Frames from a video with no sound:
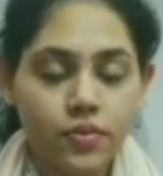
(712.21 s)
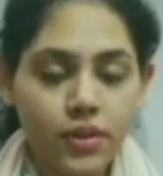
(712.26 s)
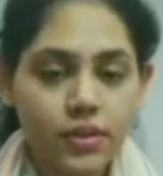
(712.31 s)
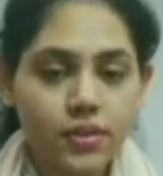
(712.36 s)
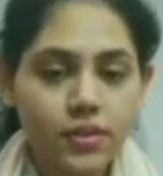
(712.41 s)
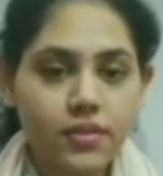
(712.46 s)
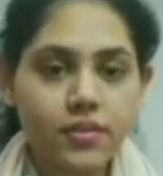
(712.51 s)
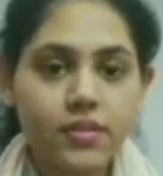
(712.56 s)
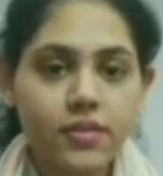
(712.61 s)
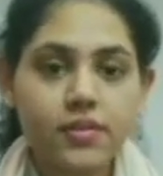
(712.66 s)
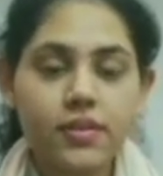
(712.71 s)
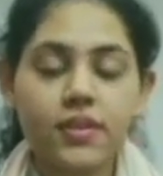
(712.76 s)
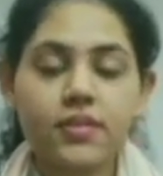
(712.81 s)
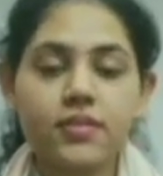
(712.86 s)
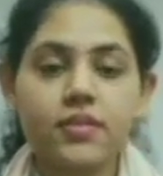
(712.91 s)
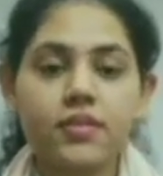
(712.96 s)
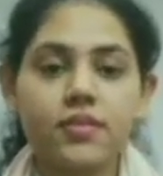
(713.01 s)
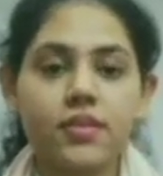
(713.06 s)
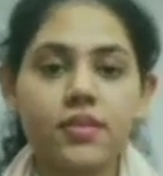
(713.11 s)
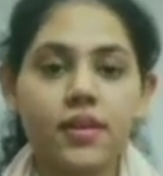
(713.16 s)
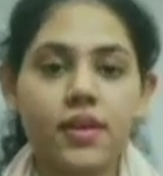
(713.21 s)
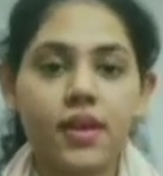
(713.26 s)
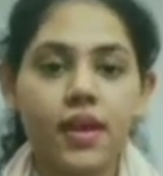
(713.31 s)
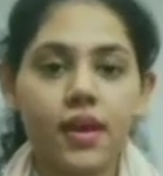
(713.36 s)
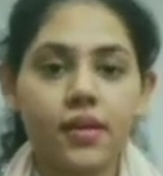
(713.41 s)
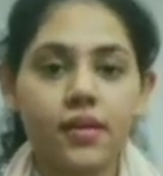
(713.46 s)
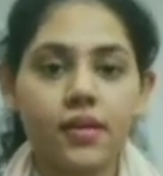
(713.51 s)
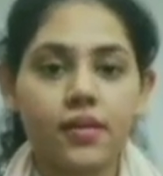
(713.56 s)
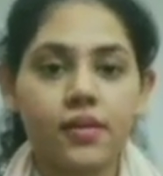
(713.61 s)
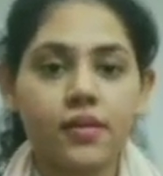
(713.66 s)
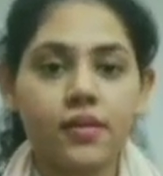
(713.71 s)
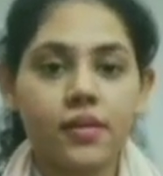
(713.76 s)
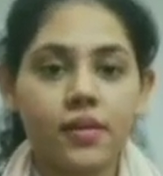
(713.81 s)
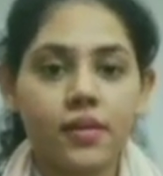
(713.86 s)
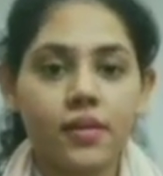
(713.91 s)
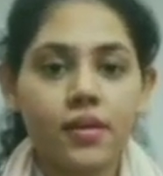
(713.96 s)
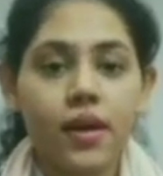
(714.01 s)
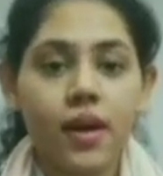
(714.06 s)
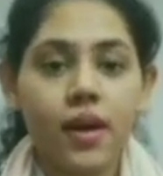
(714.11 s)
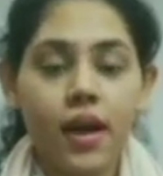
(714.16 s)
Read the sentences again
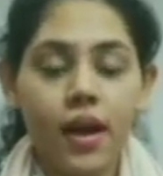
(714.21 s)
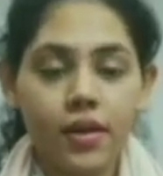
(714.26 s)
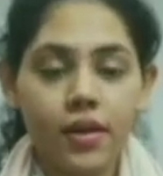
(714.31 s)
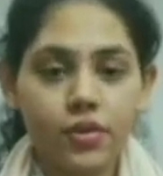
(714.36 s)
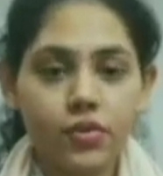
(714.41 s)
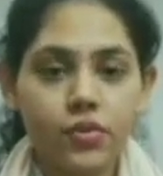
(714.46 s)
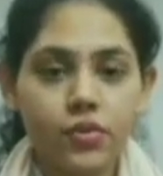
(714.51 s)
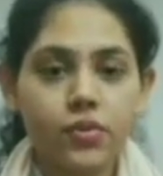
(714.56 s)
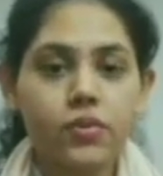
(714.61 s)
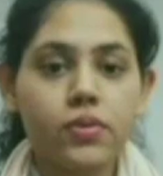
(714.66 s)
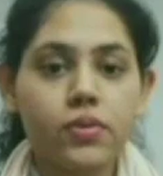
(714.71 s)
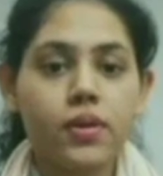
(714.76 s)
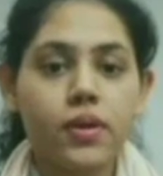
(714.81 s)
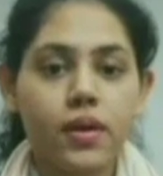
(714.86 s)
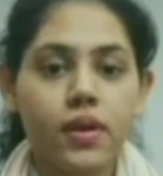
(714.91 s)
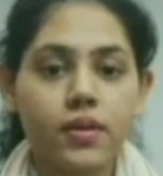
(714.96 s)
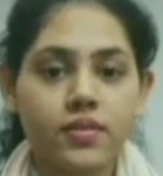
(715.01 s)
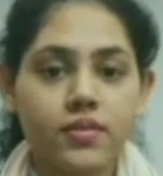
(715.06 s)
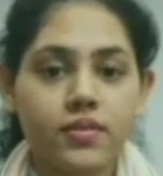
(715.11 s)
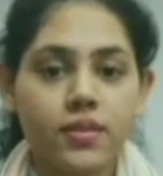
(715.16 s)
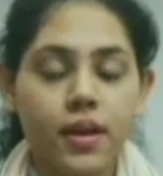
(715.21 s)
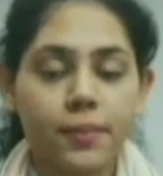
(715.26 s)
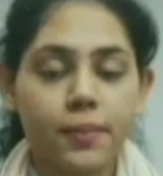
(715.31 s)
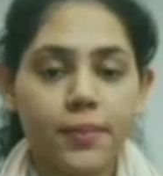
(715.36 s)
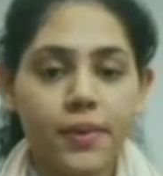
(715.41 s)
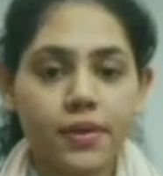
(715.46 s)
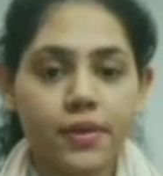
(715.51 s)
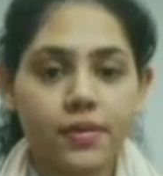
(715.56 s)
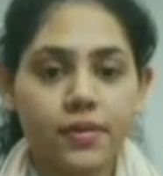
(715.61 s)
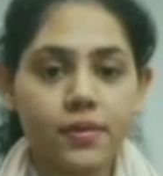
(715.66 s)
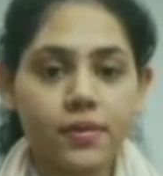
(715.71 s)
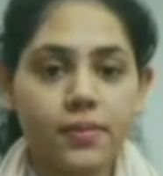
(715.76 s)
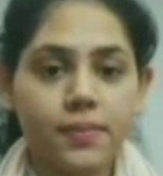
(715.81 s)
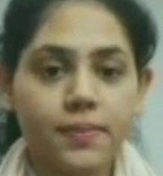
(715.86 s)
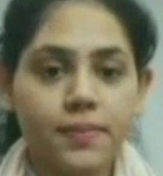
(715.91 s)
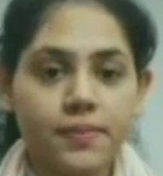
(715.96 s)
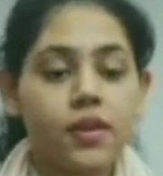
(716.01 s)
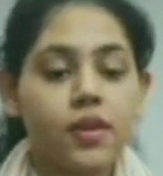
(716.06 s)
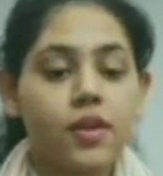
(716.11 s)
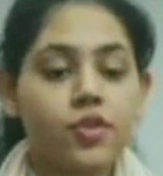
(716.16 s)
and you'll understand
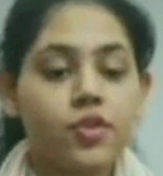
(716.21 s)
better.